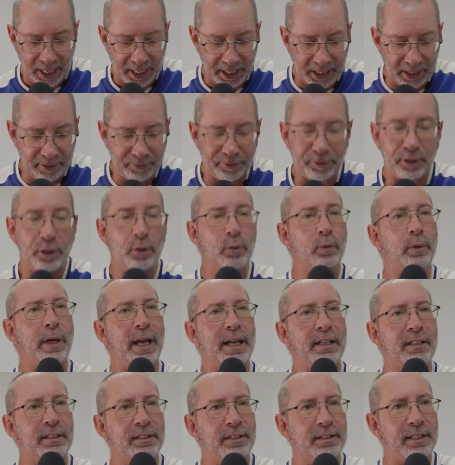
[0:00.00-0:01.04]
if you
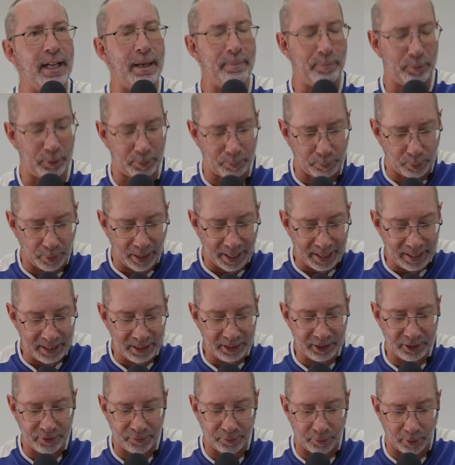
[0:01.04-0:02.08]
accept
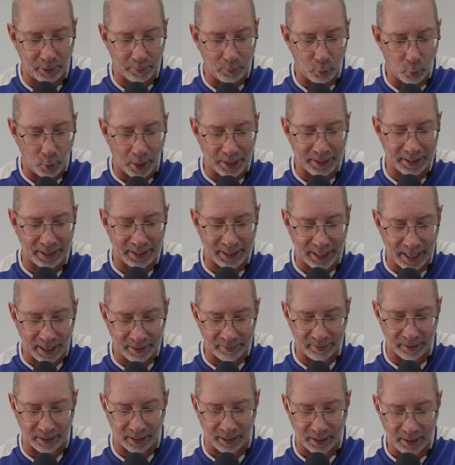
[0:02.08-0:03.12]
praise from one
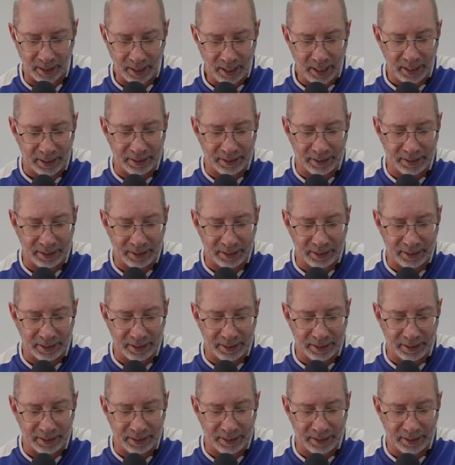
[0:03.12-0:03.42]
another,